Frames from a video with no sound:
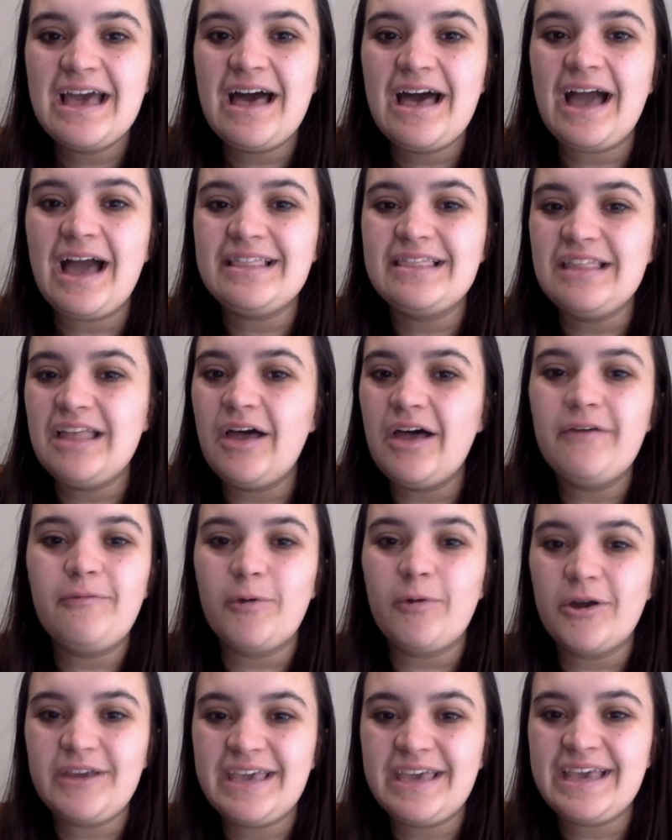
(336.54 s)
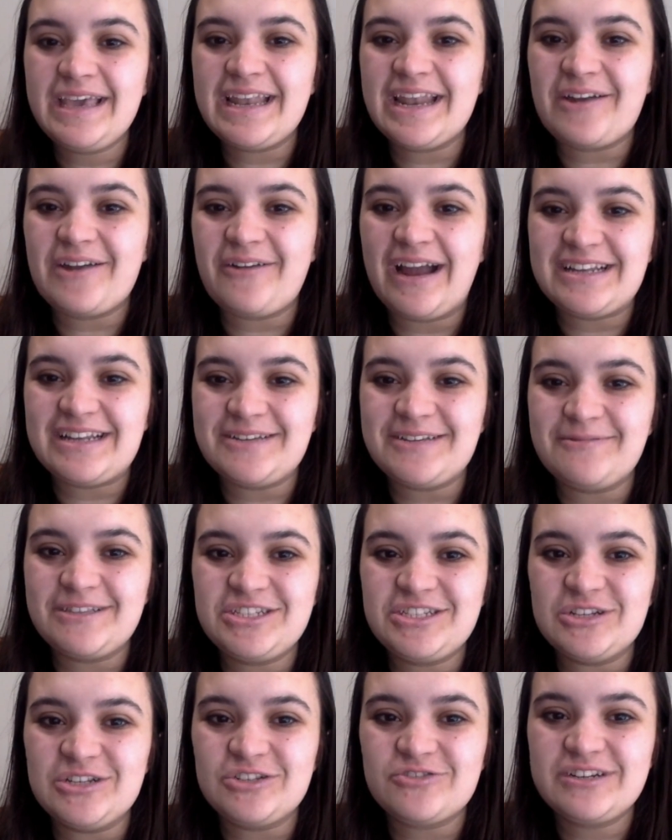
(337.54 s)
I love working and interacting with
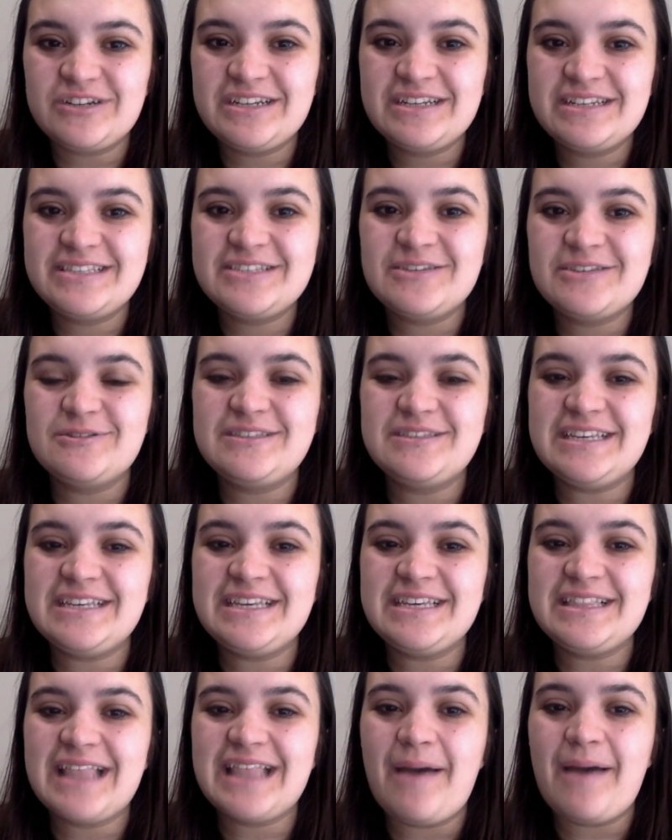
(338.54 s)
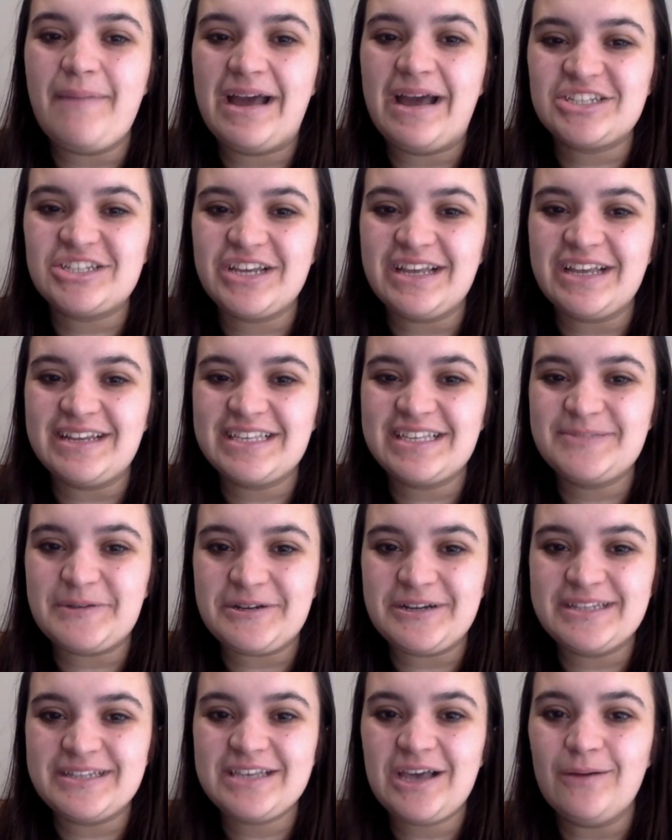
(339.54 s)
children. So seeing that magic and
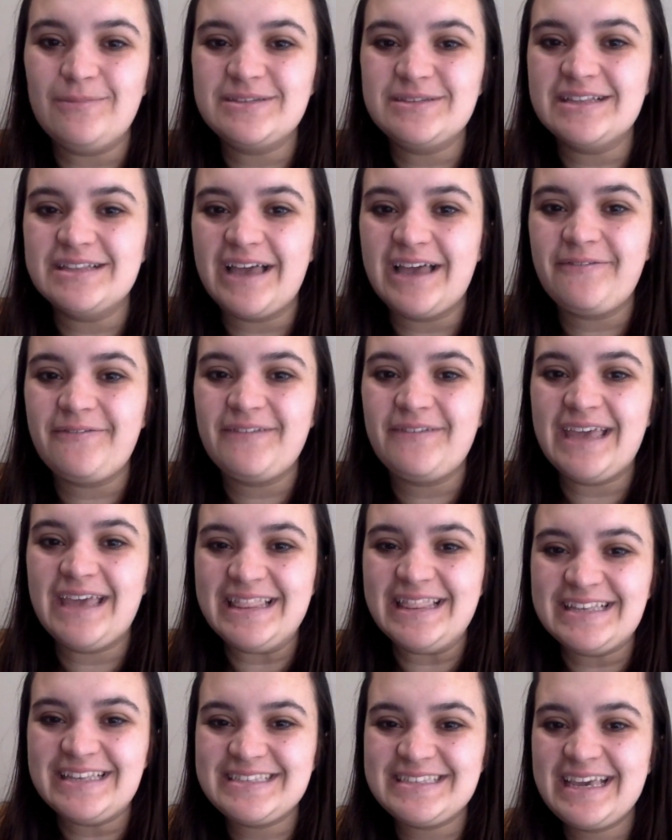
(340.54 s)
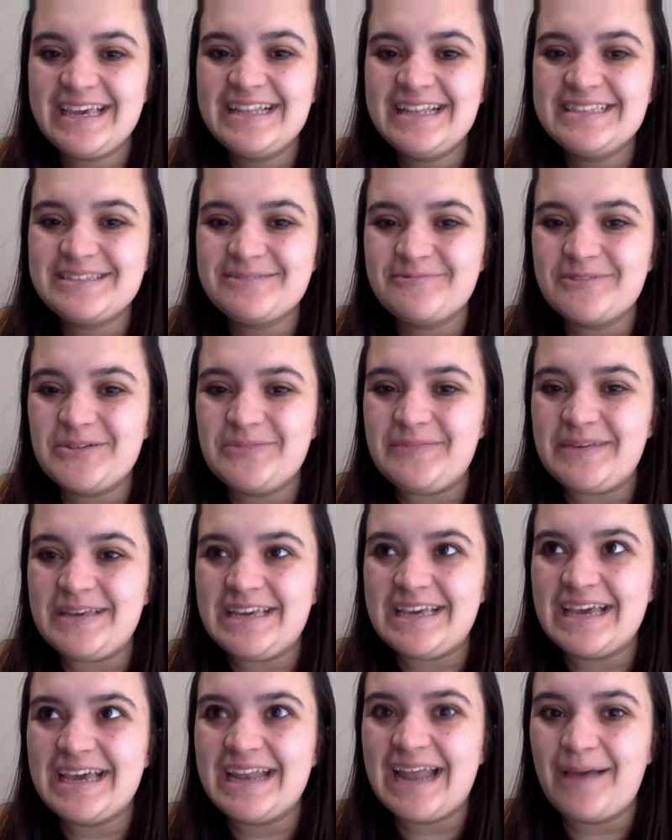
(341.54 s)
experience come to life in these kids would
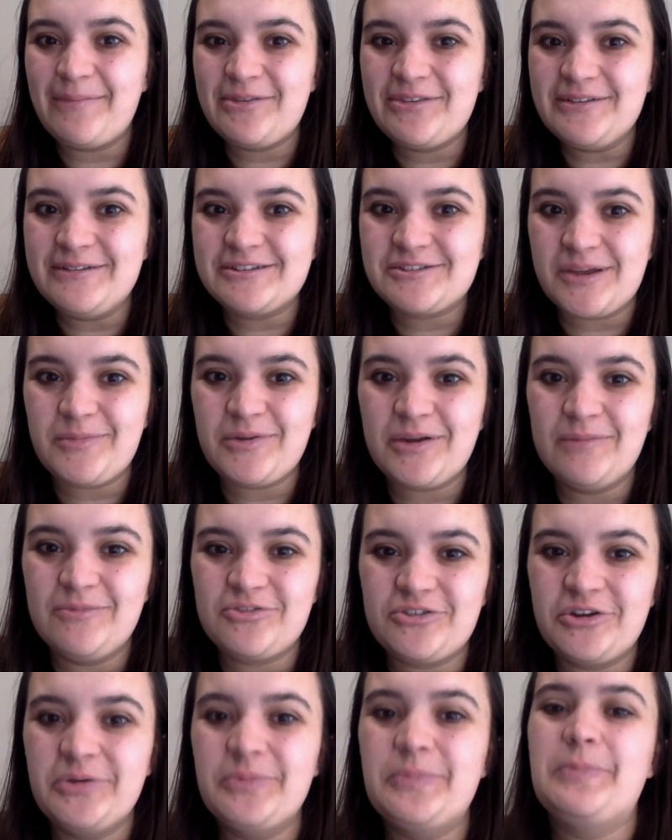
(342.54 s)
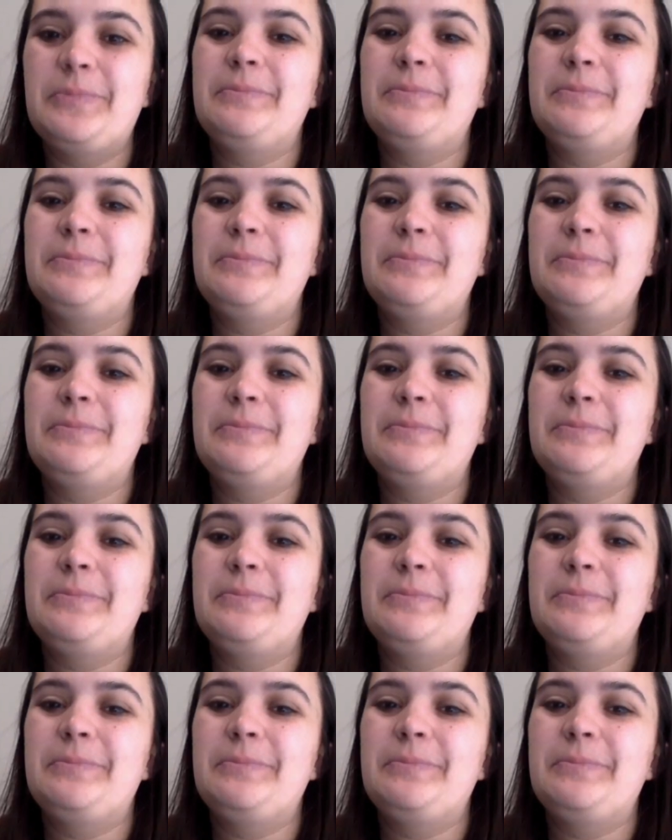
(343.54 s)
be an absolute dream come true.